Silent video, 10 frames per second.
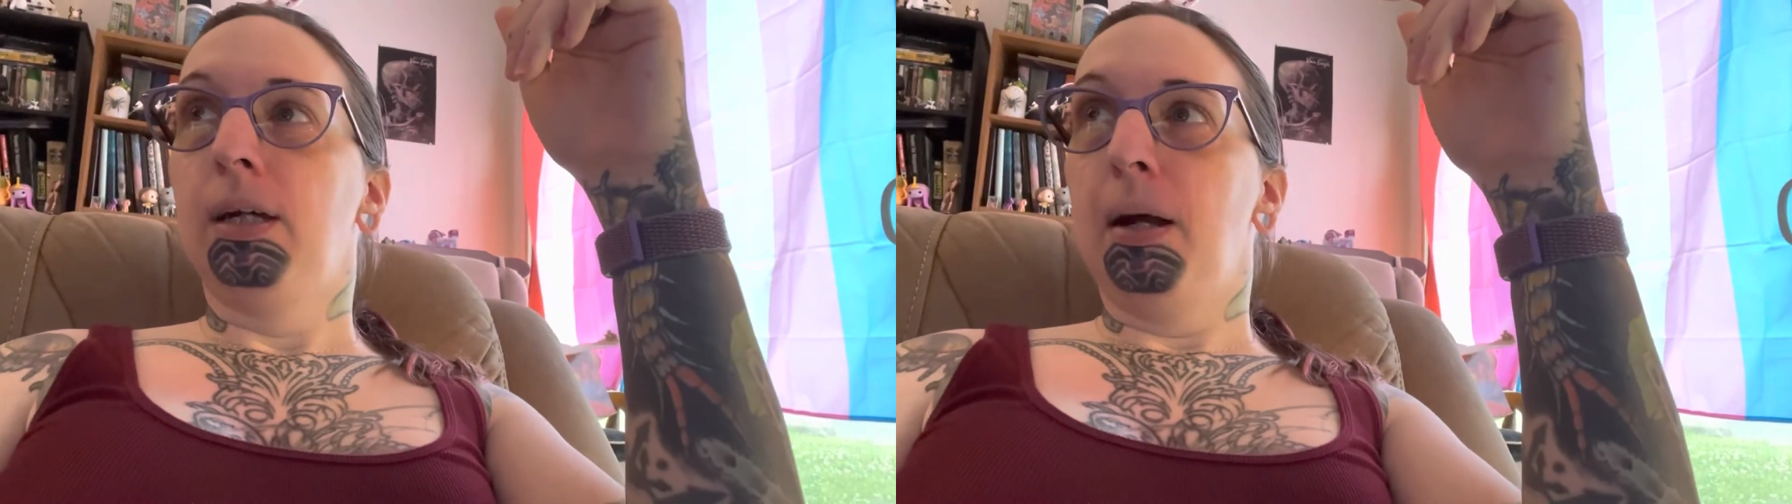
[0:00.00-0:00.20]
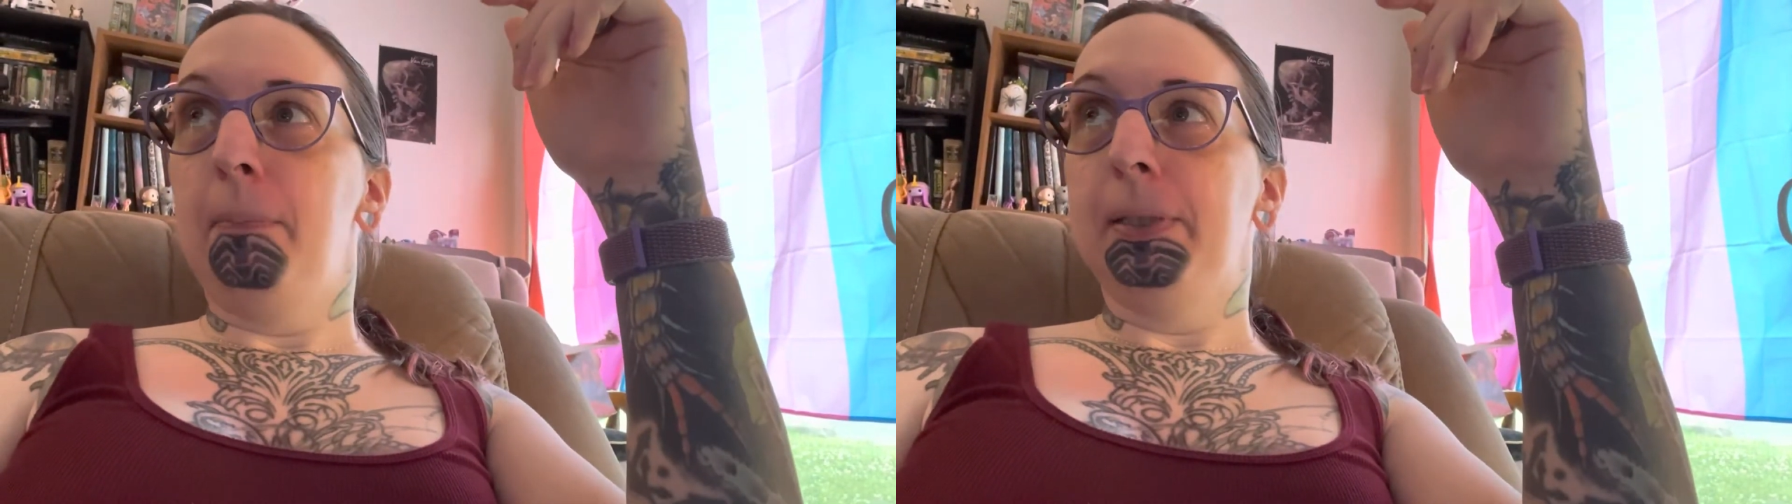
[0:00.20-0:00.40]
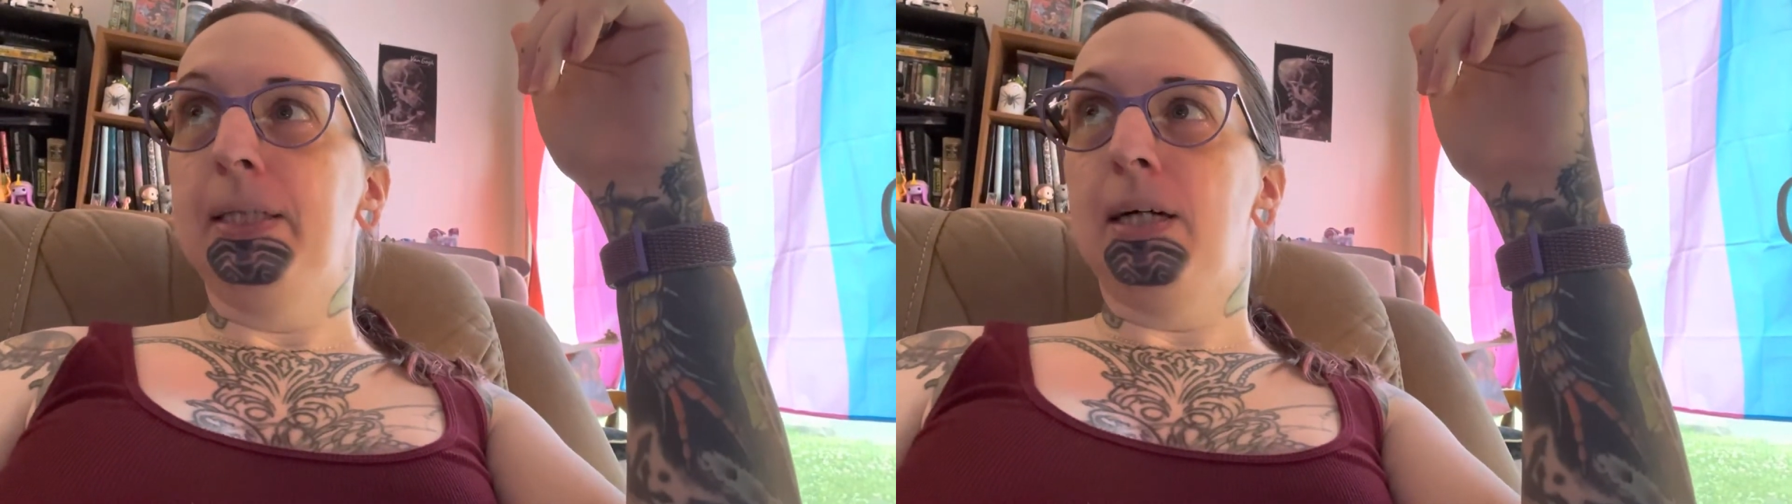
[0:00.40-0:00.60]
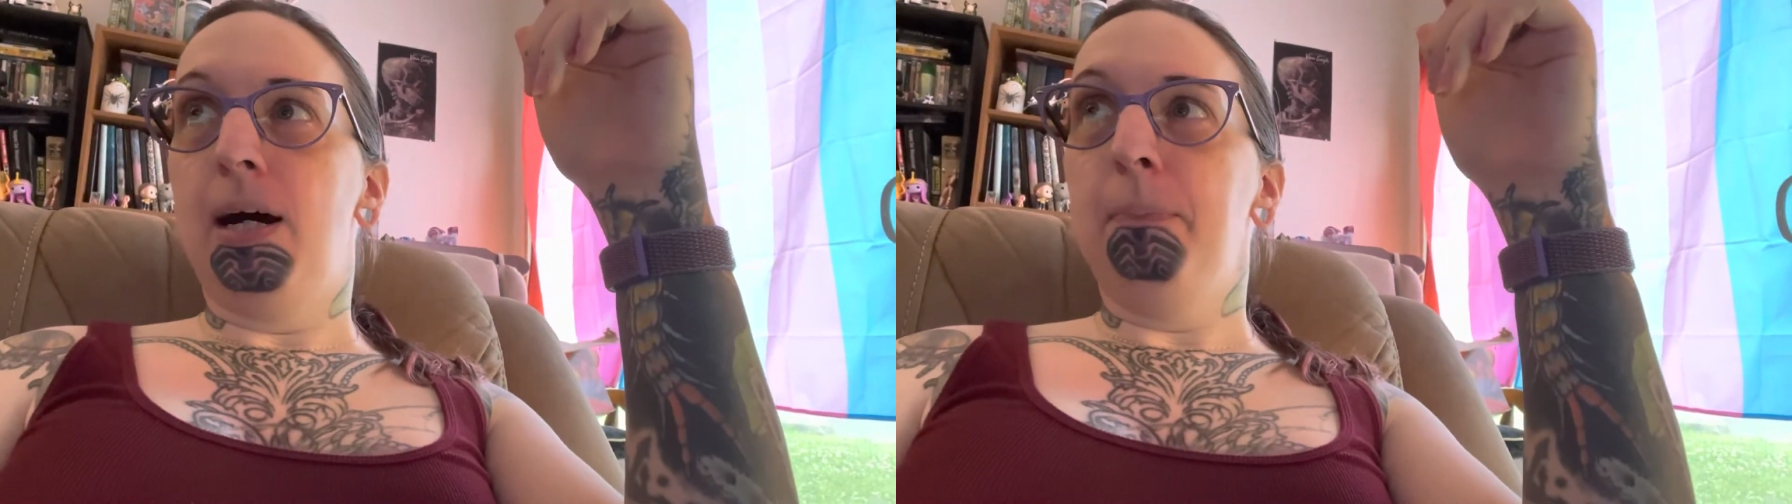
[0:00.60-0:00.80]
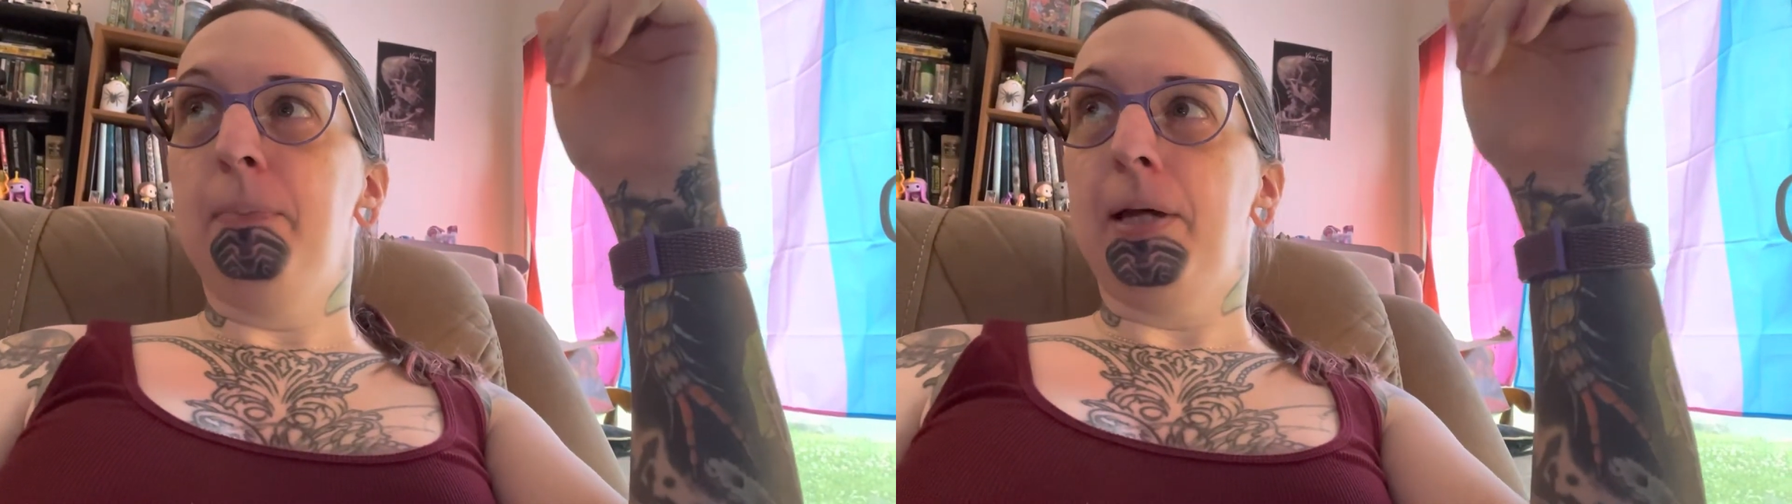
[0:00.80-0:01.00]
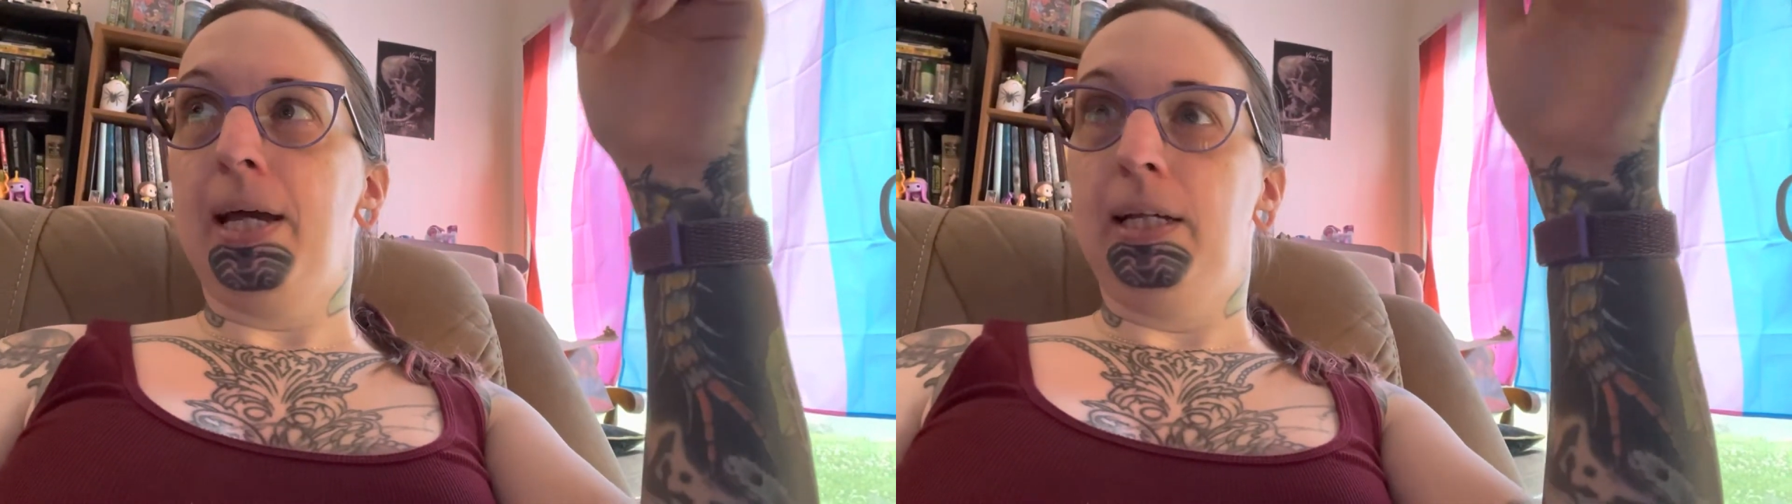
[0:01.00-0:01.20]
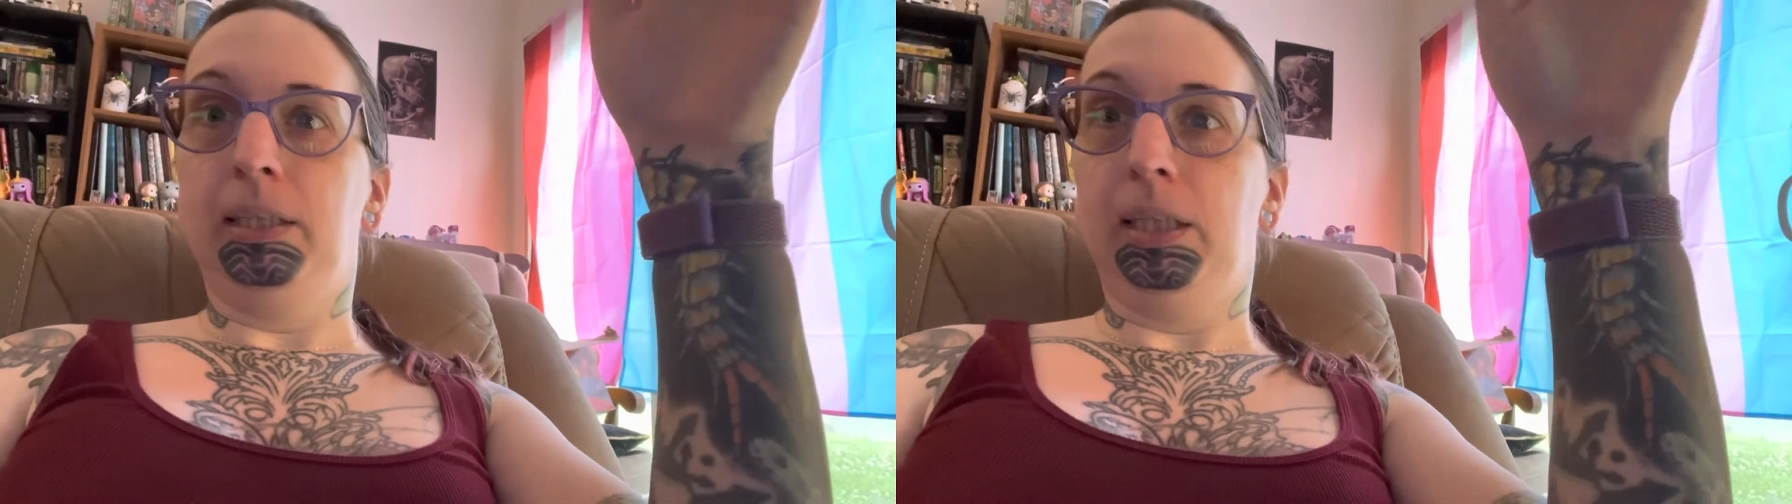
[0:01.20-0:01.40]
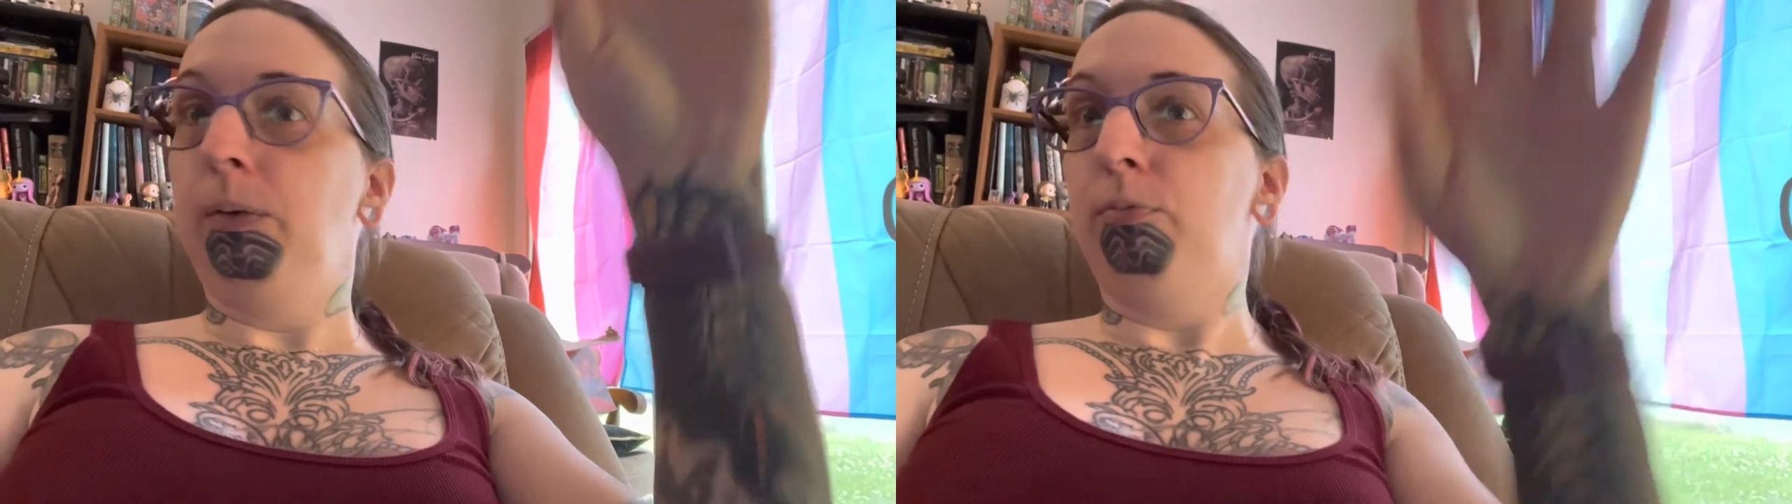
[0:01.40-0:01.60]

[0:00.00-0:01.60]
up at the top, and he would